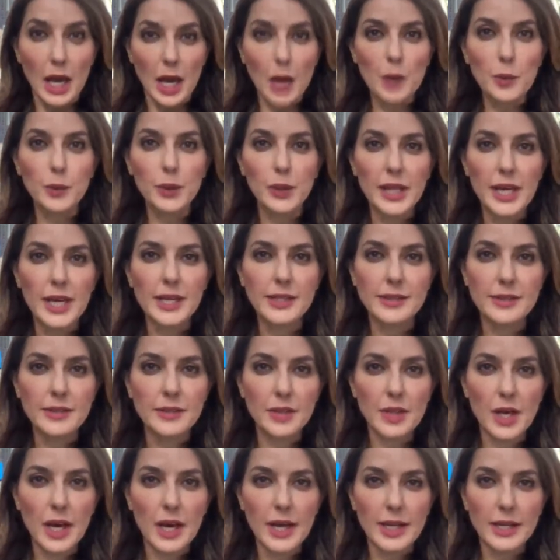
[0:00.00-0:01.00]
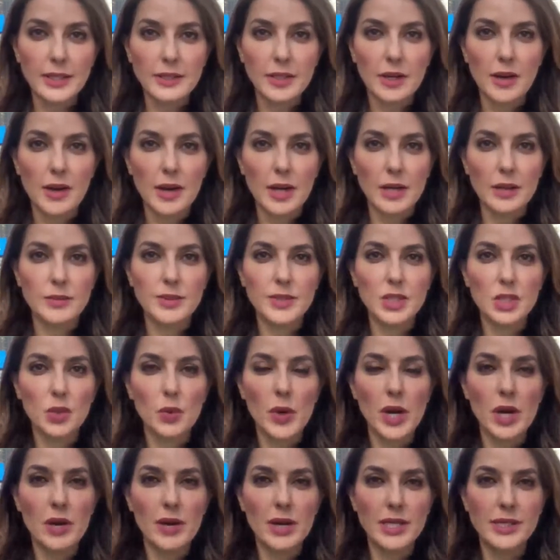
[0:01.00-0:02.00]
a place like Times
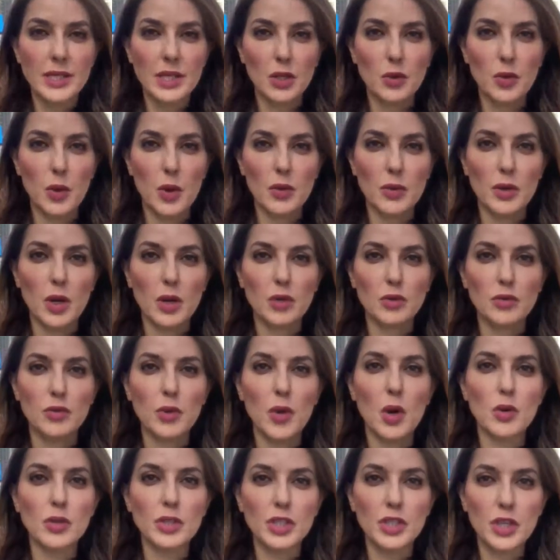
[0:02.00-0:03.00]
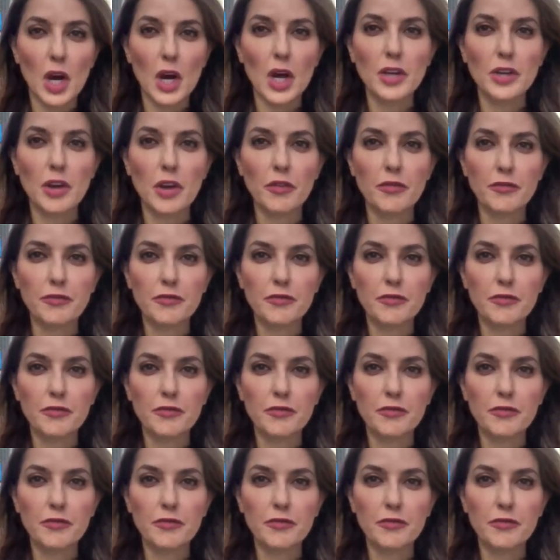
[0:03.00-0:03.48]
Square as a quote unquote gun